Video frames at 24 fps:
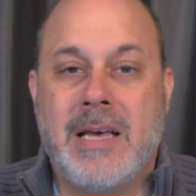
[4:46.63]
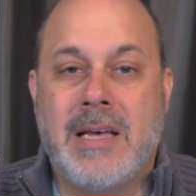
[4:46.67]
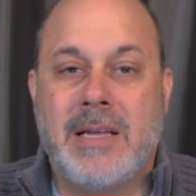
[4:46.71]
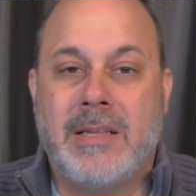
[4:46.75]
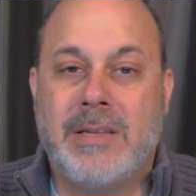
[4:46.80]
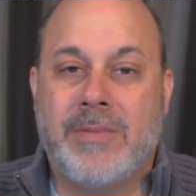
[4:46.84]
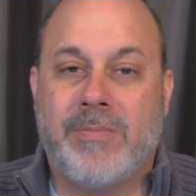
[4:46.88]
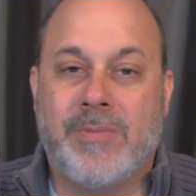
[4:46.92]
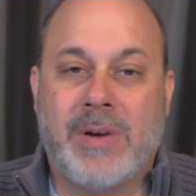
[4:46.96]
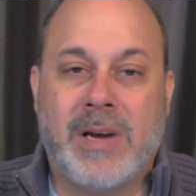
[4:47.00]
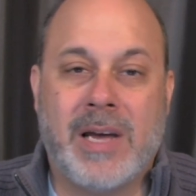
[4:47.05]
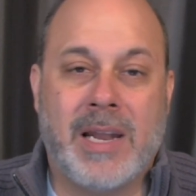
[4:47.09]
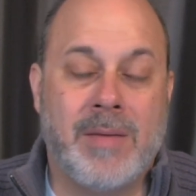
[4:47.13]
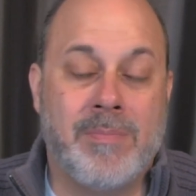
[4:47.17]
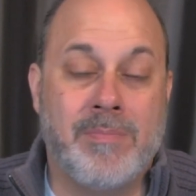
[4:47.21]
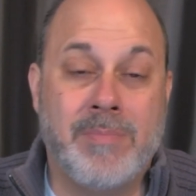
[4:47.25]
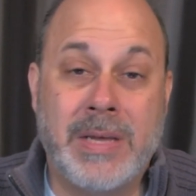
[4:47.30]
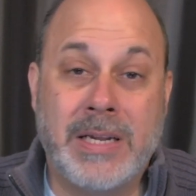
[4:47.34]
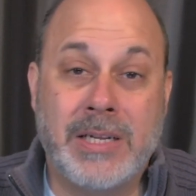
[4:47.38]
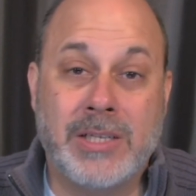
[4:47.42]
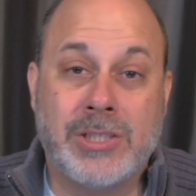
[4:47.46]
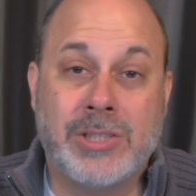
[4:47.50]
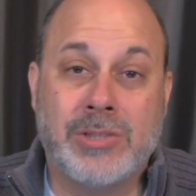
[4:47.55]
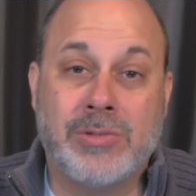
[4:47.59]
different kind of
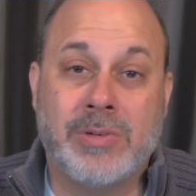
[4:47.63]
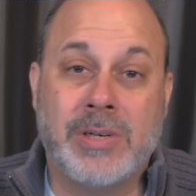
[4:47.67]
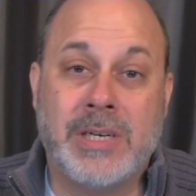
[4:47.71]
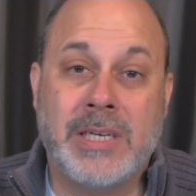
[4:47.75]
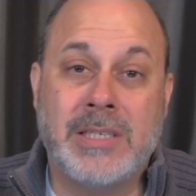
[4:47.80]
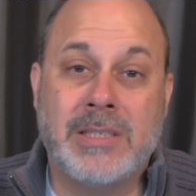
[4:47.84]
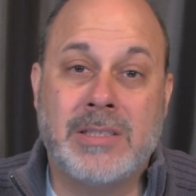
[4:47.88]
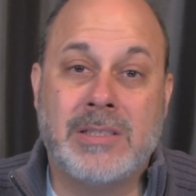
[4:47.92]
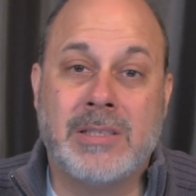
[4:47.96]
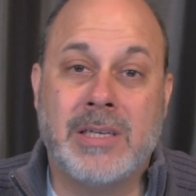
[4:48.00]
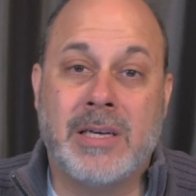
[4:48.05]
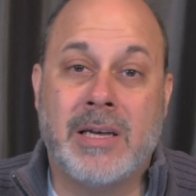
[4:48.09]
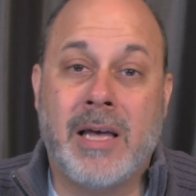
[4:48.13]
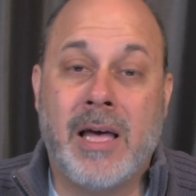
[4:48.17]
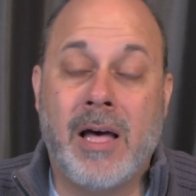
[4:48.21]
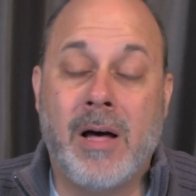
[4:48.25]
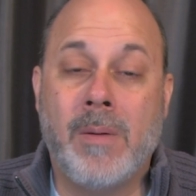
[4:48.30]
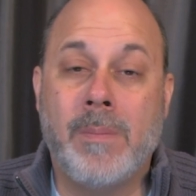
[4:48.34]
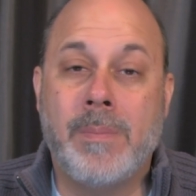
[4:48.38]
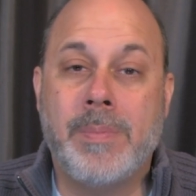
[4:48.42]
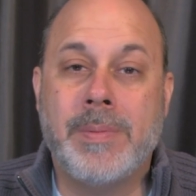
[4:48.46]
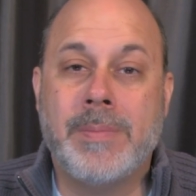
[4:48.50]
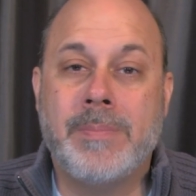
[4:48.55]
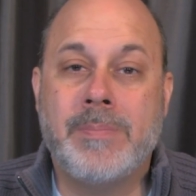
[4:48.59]
ministries to
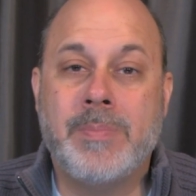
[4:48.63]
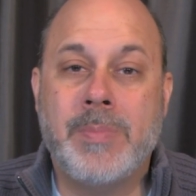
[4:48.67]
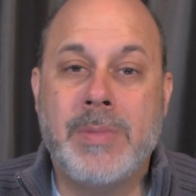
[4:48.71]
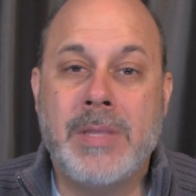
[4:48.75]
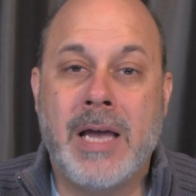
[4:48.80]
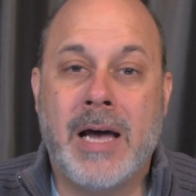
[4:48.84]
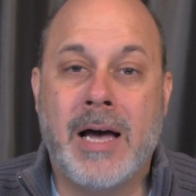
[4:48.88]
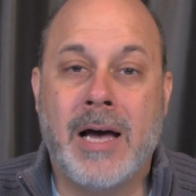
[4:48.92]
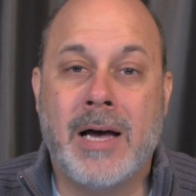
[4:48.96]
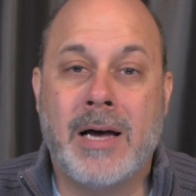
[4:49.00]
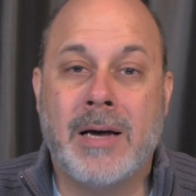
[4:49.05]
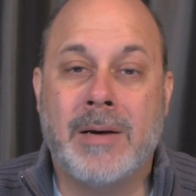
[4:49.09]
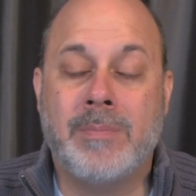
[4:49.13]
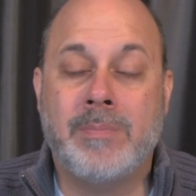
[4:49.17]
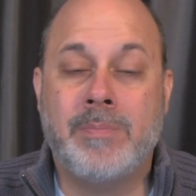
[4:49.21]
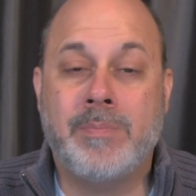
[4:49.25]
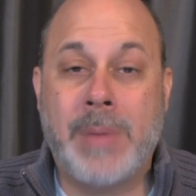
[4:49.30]
help uh,